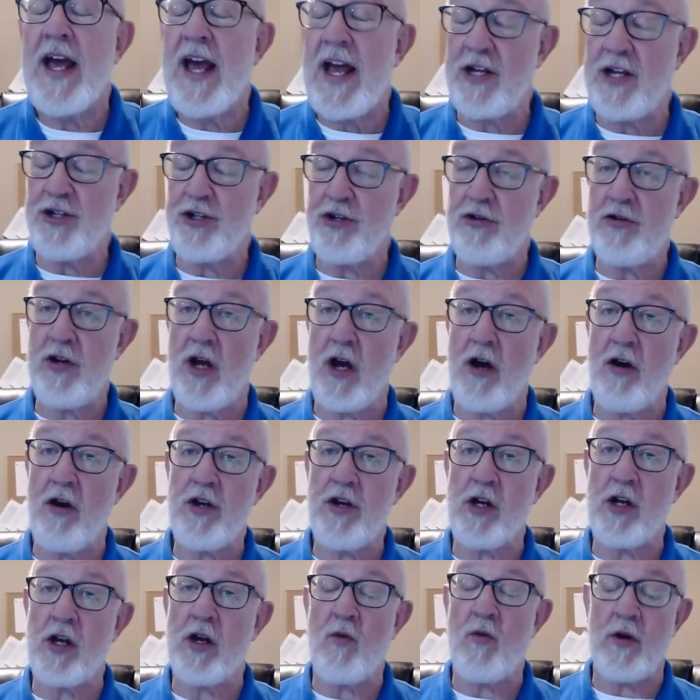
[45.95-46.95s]
As you know,
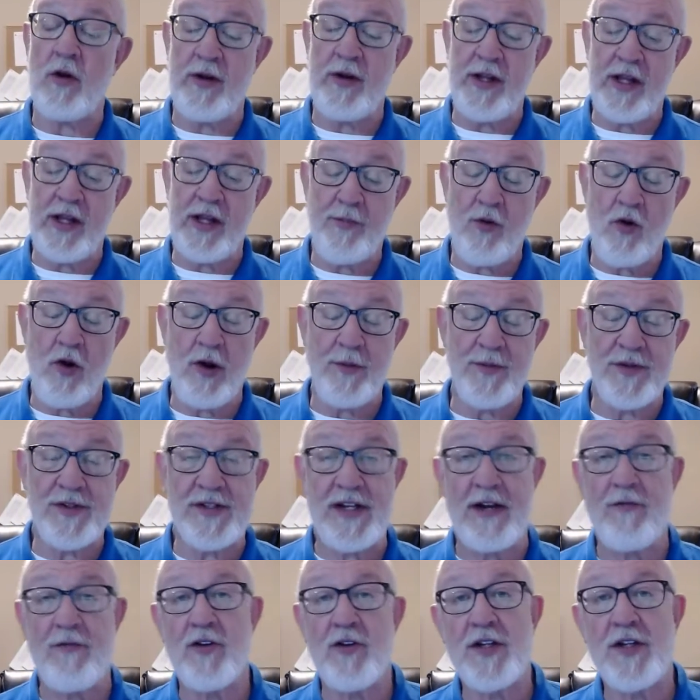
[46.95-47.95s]
you're going to want to read the poem
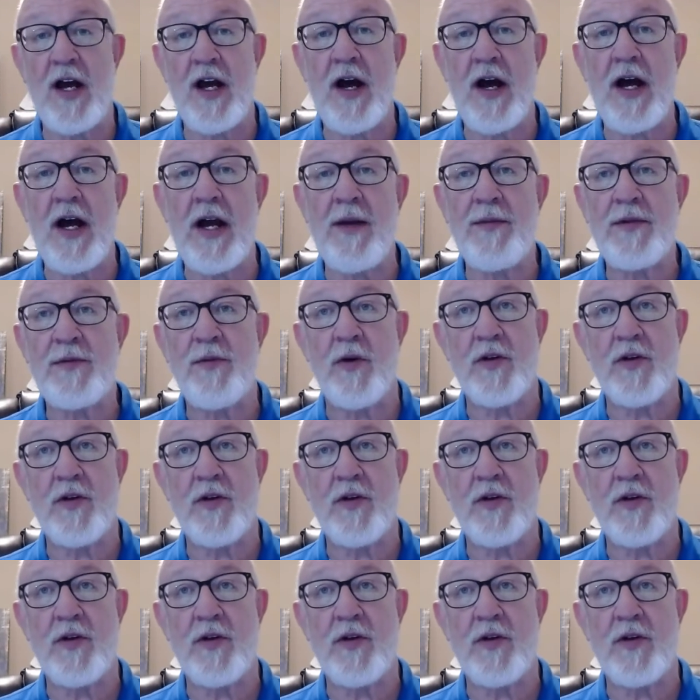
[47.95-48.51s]
several times,